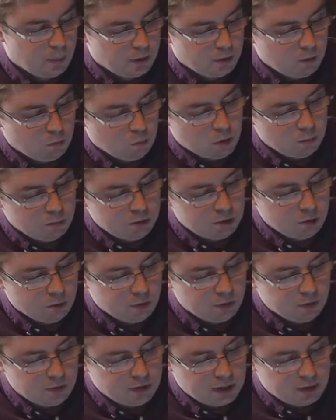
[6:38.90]
What was going
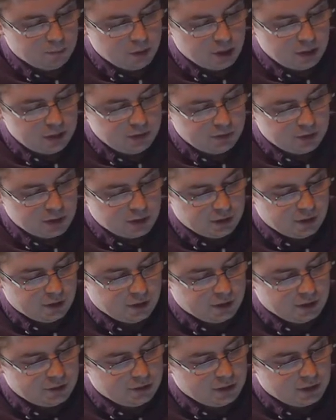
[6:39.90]
through their minds that night
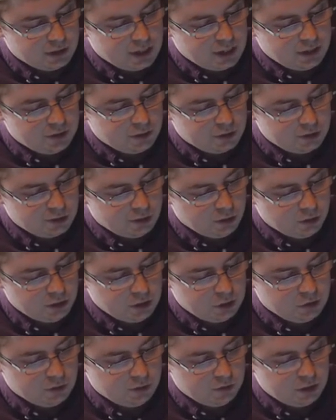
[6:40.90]
as they lay in the slowly
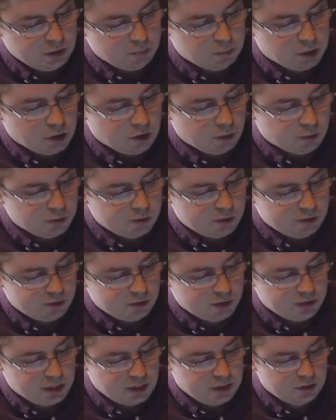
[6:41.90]
drifting boat, the
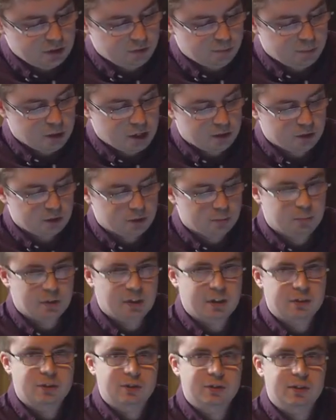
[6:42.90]
taste of Parker's
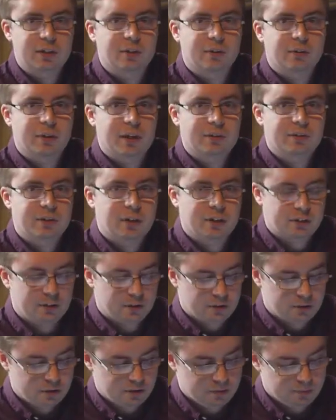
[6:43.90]
blood still on their
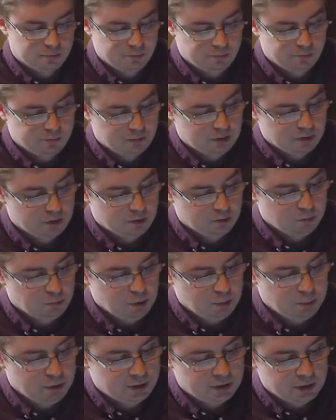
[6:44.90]
tongues?
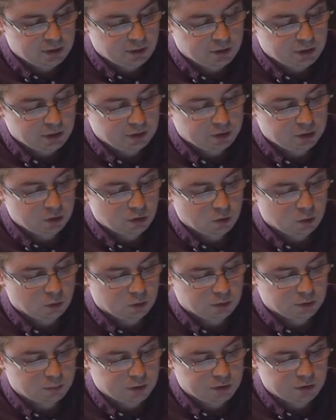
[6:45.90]
Maybe they didn't think at all
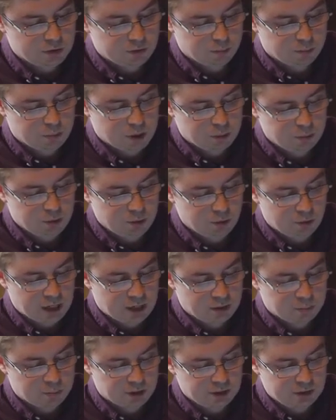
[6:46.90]
and were driven by pure
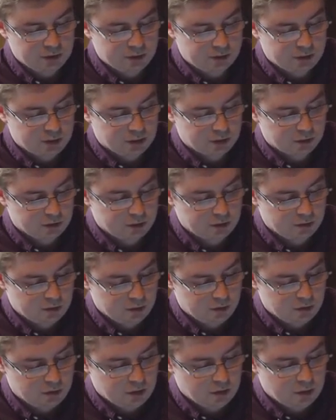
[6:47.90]
animal instinct.
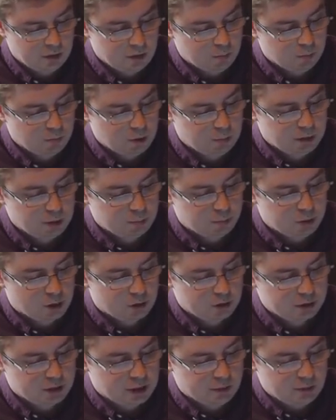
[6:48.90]
Maybe they
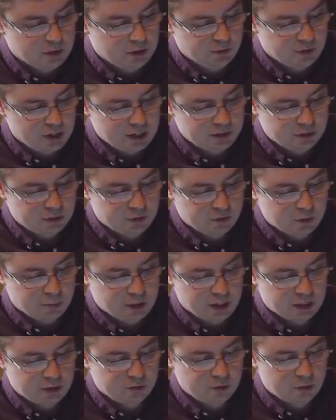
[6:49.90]
blocked out the events of the
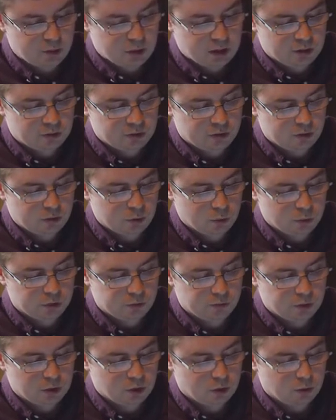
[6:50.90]
past few hours and thought of
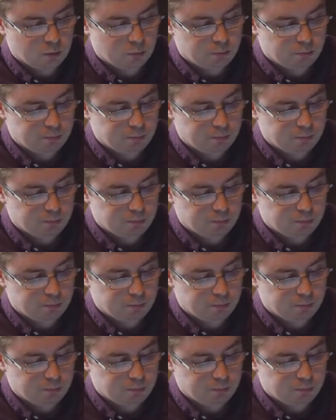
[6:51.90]
home.